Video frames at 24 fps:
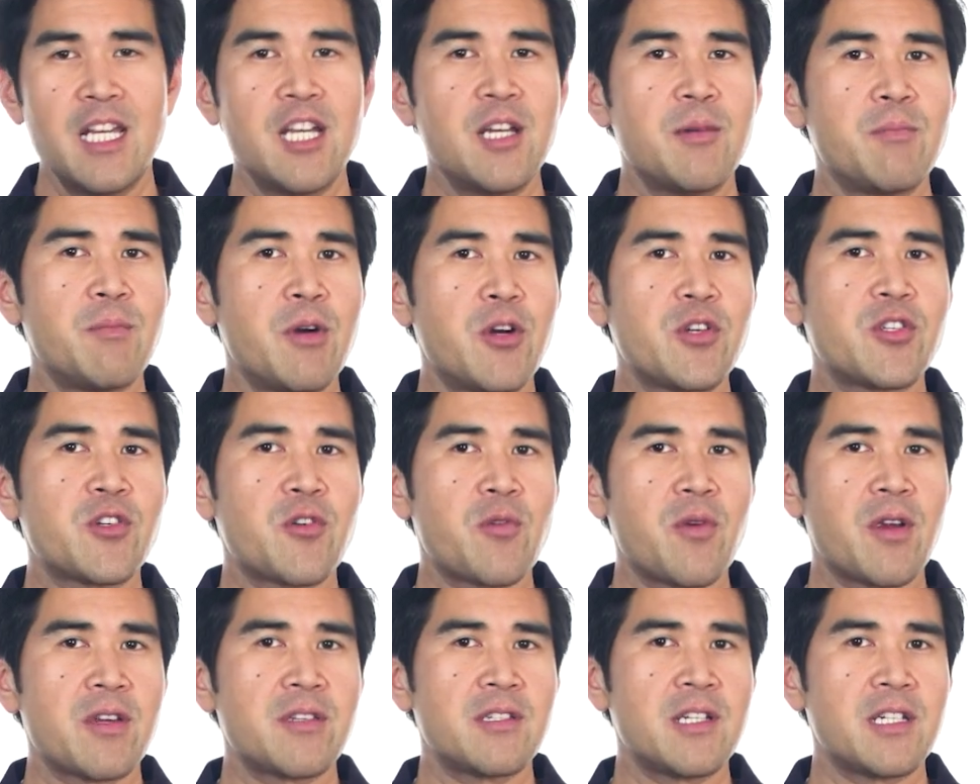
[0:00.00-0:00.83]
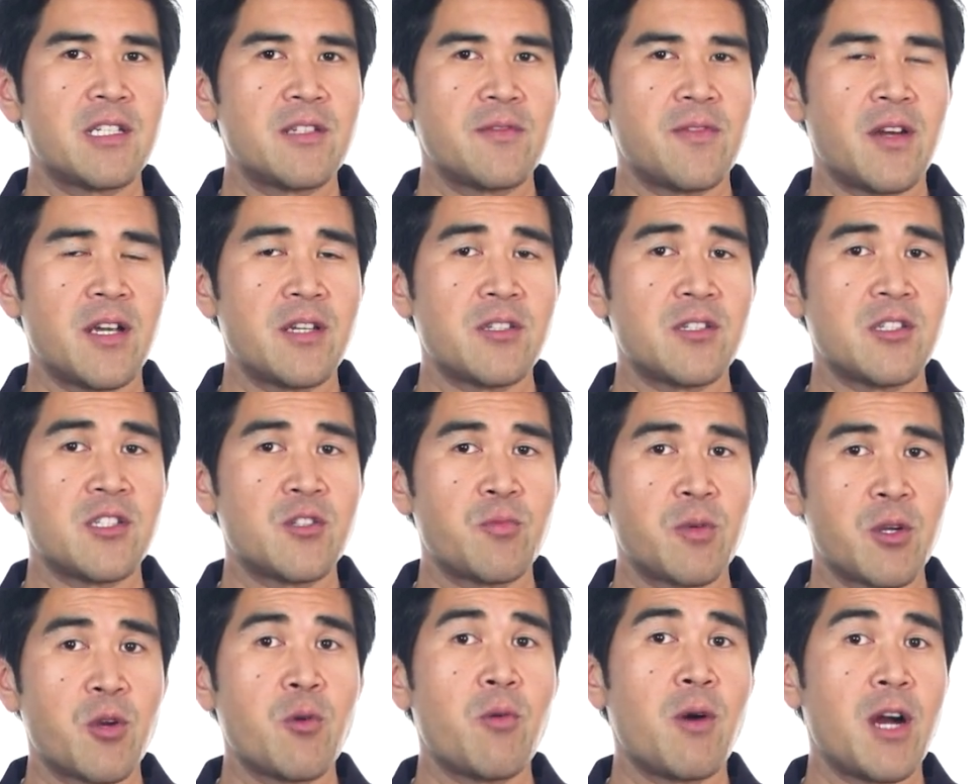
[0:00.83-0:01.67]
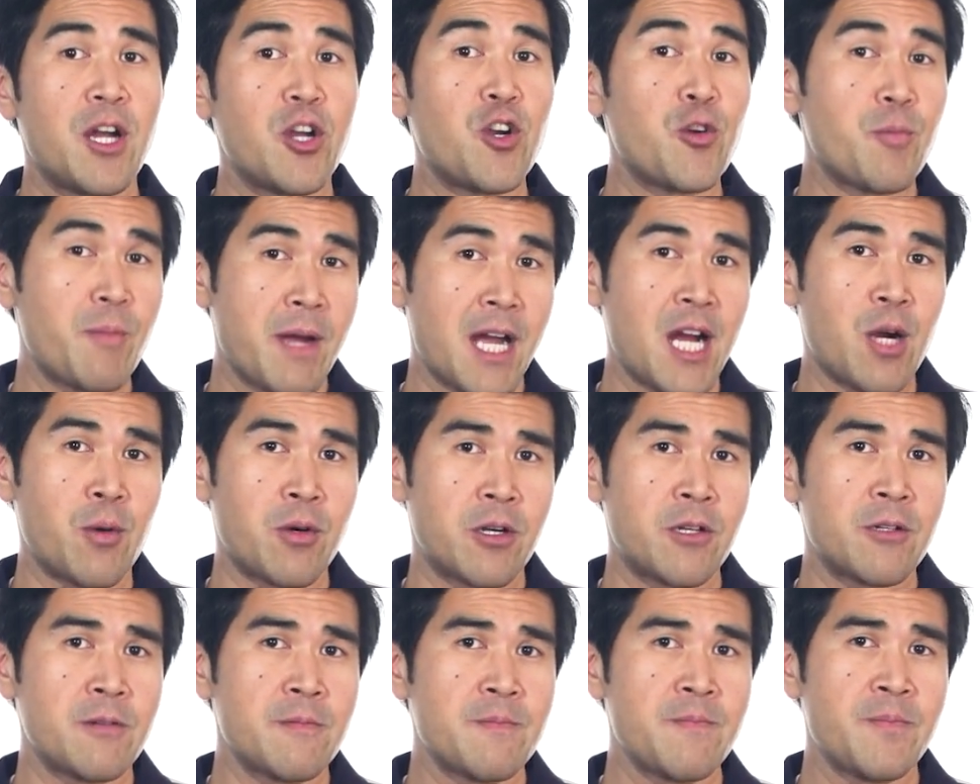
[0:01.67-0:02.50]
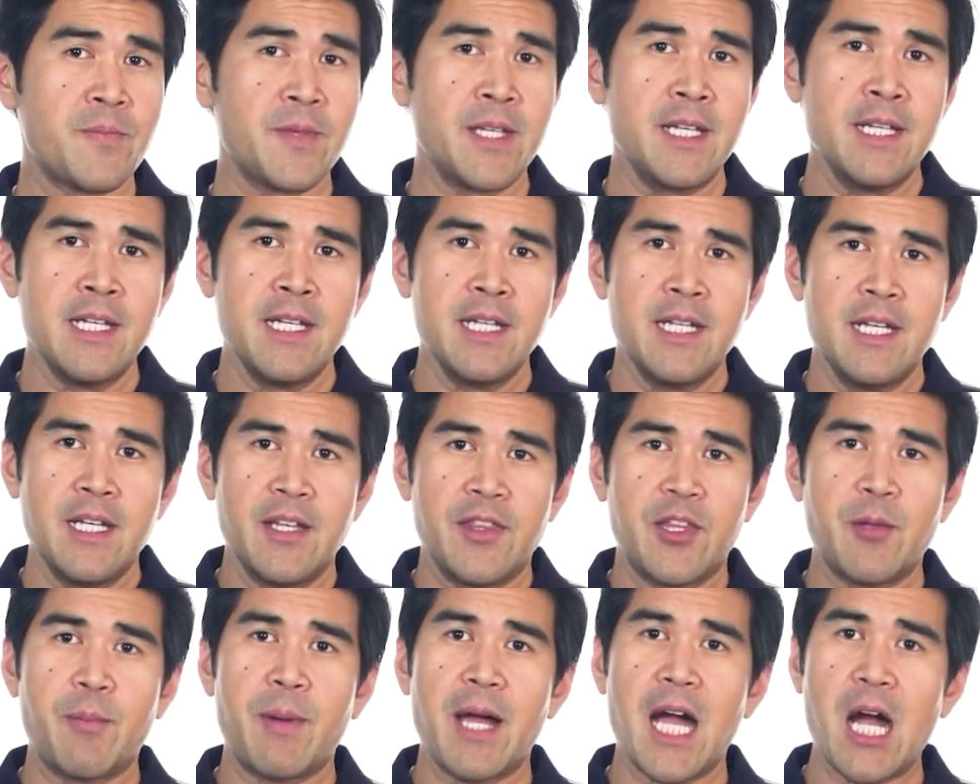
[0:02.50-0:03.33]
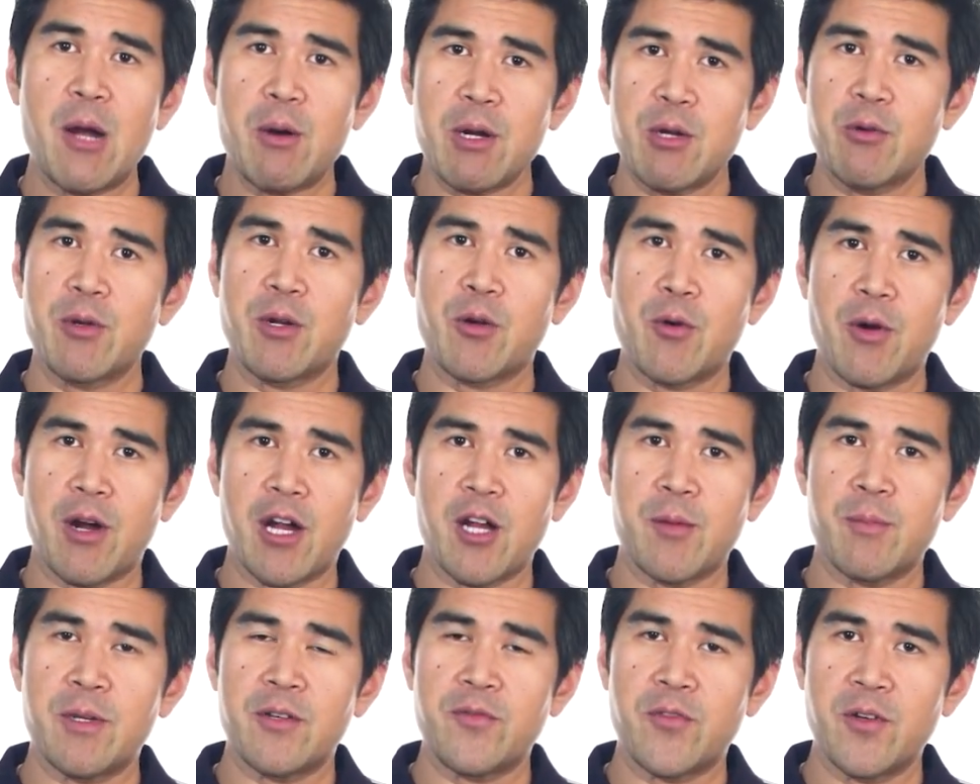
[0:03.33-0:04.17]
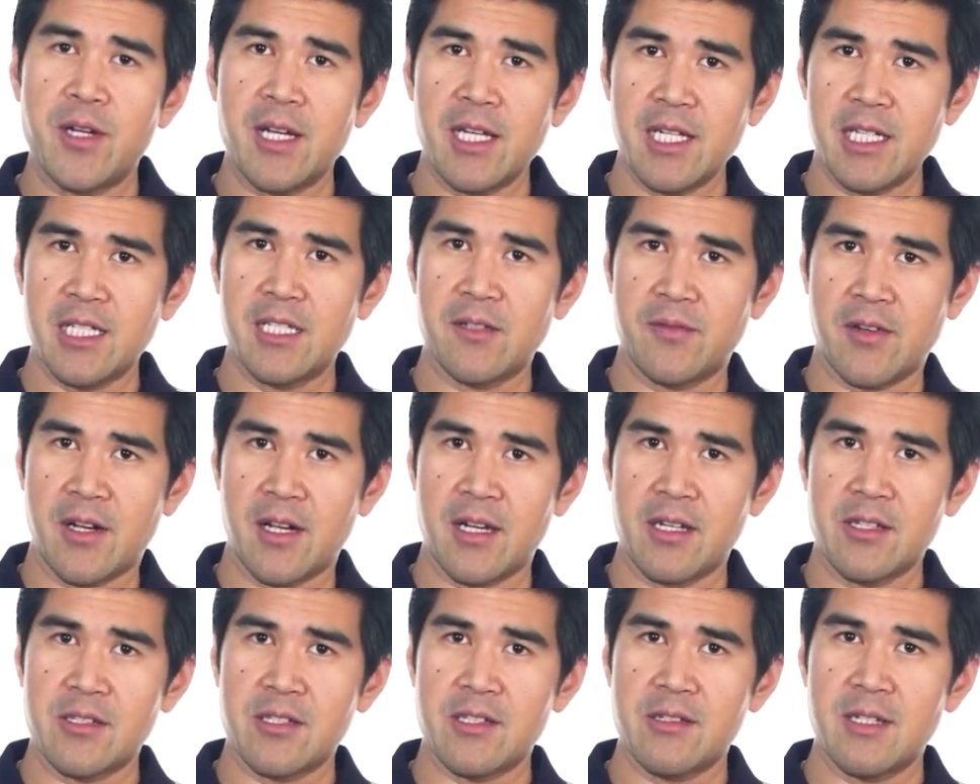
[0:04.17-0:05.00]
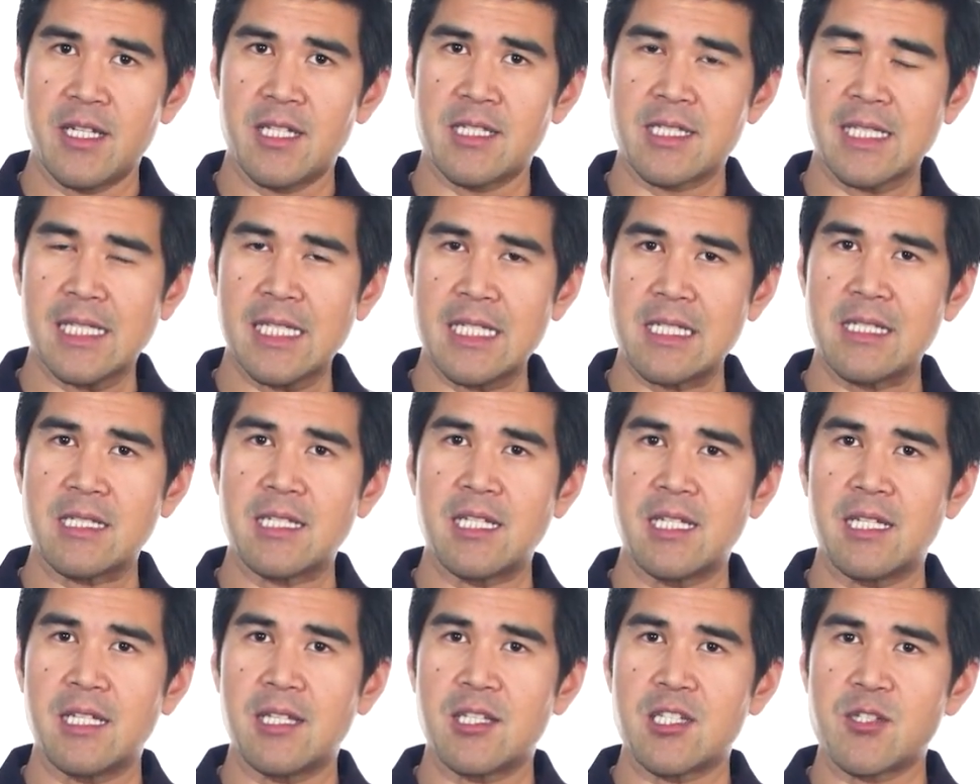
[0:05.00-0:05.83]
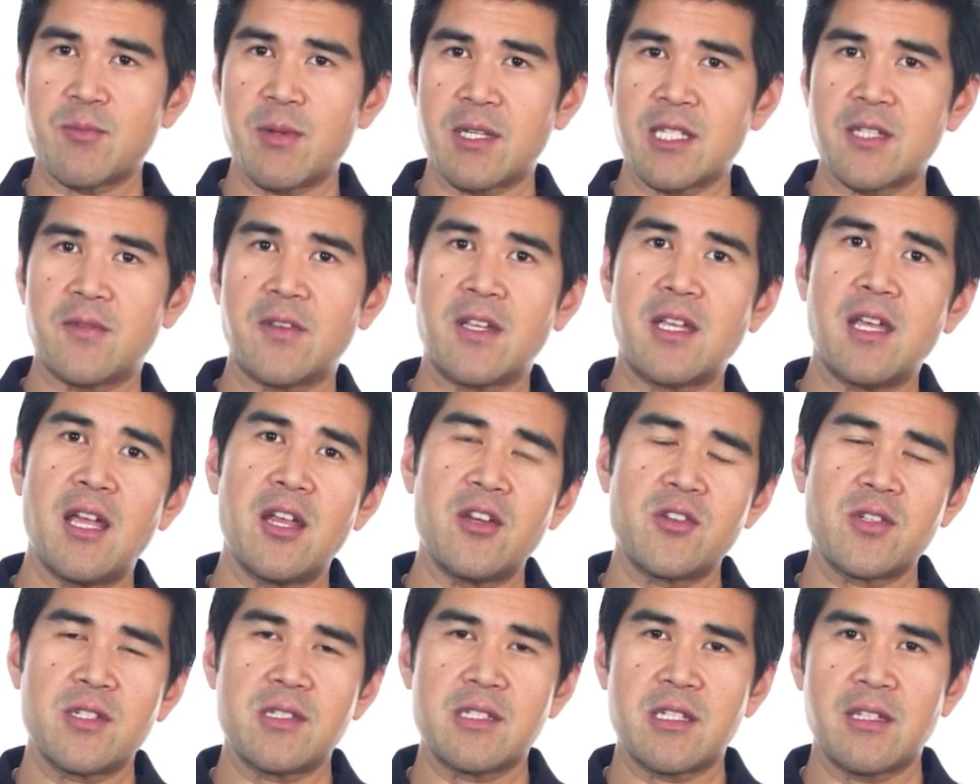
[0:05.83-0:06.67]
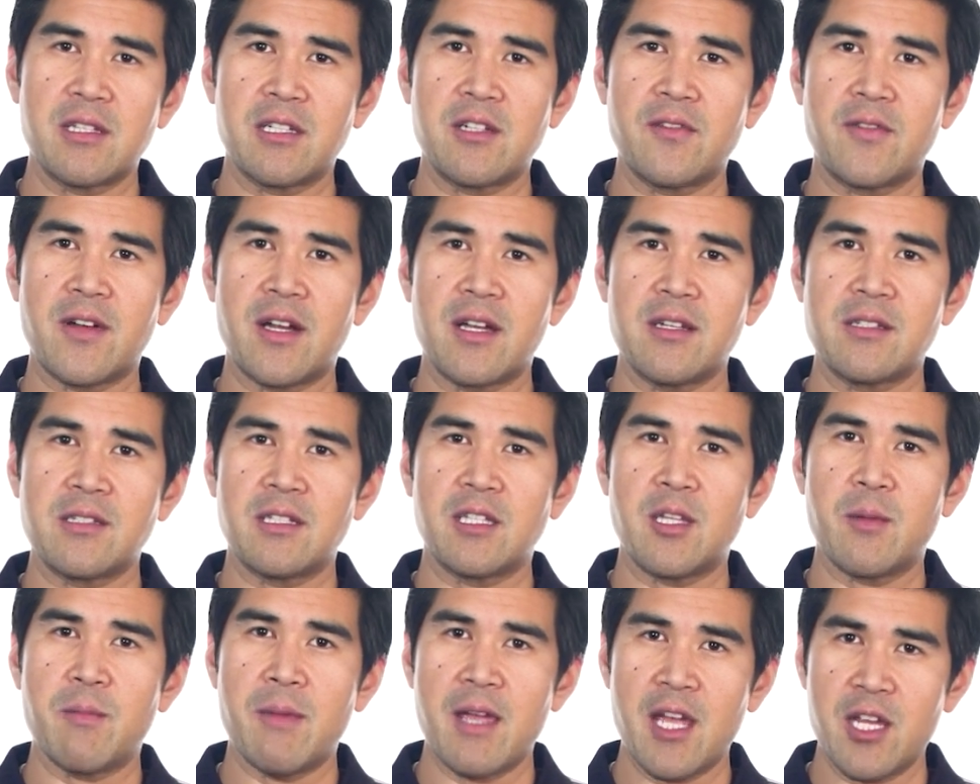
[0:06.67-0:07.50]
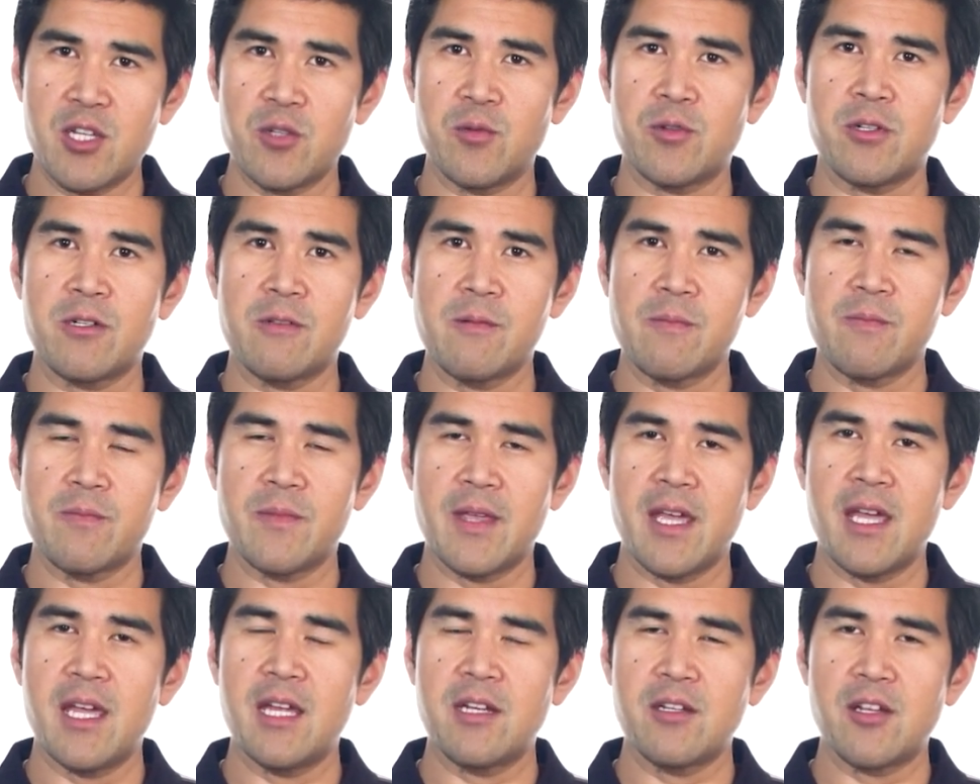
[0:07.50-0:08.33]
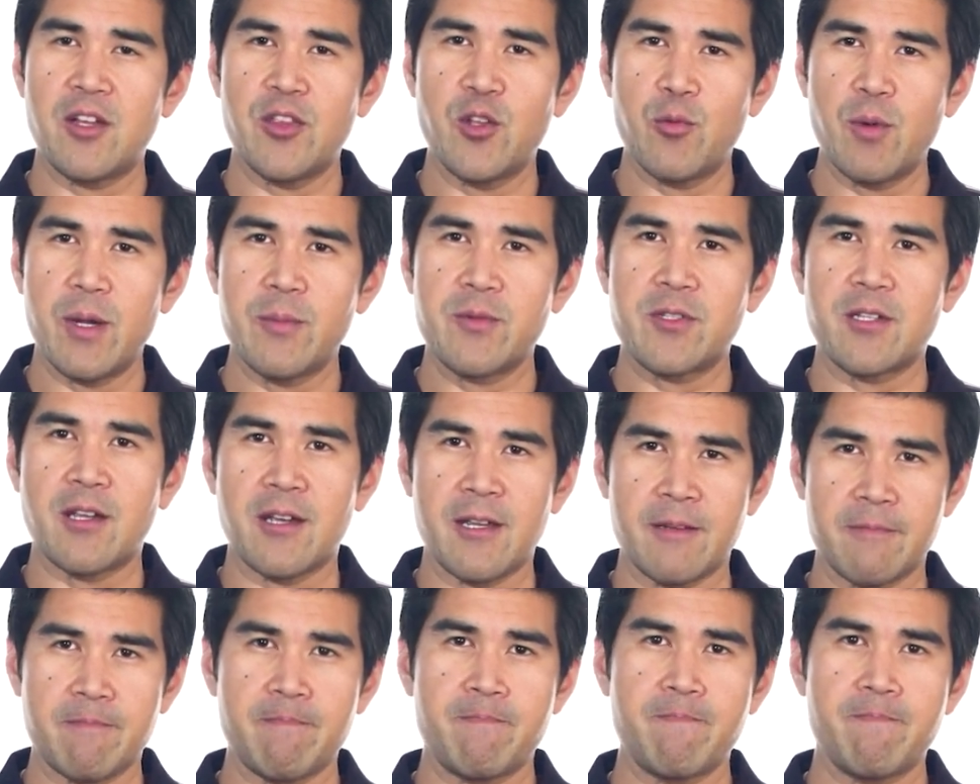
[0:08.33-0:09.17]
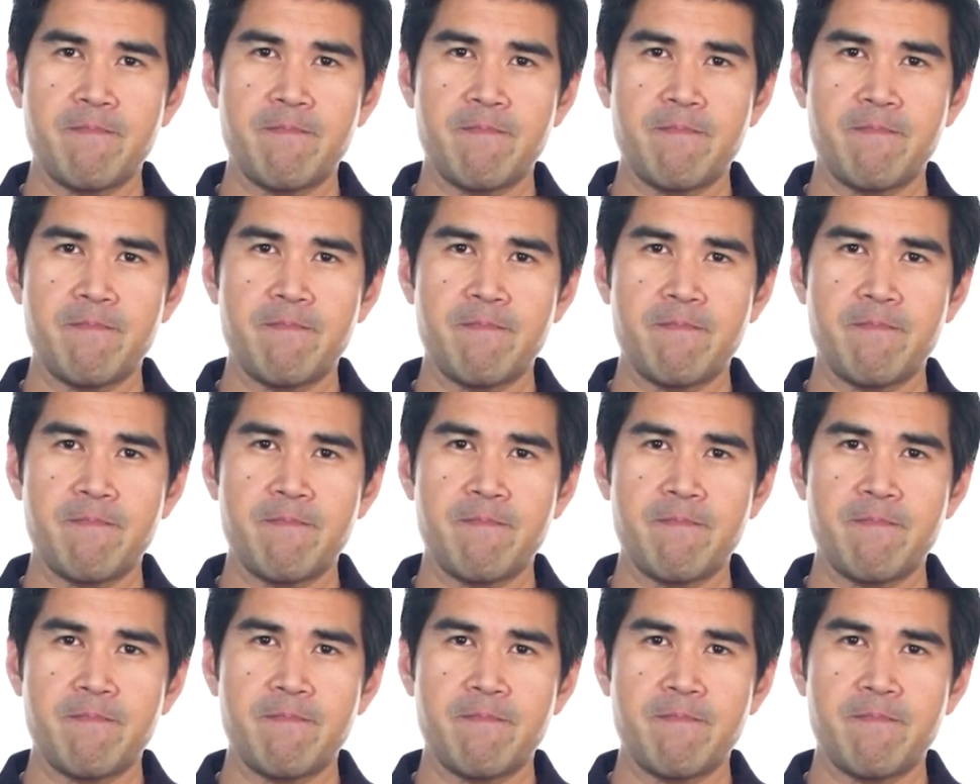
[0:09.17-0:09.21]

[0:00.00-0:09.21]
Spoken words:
Most CrestNet devices require power. The power requirement for any device is listed in the specifications of the device in the manual and on the website.